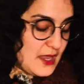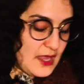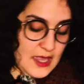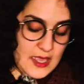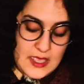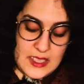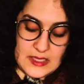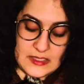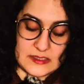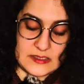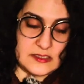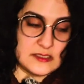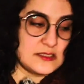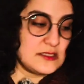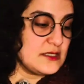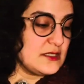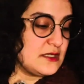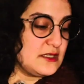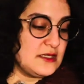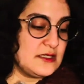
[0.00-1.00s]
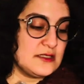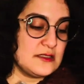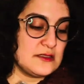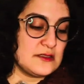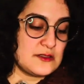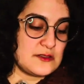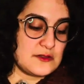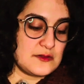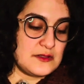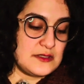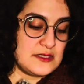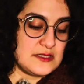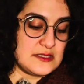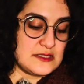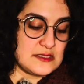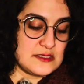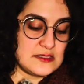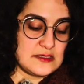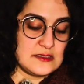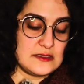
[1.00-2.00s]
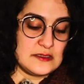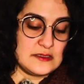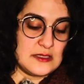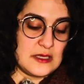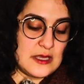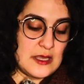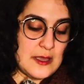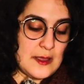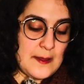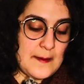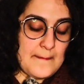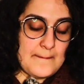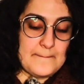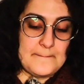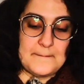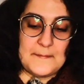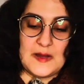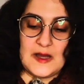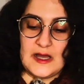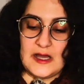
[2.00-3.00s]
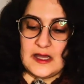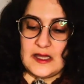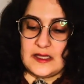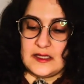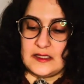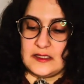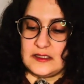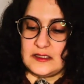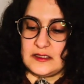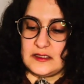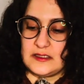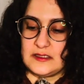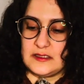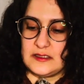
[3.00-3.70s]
and increase by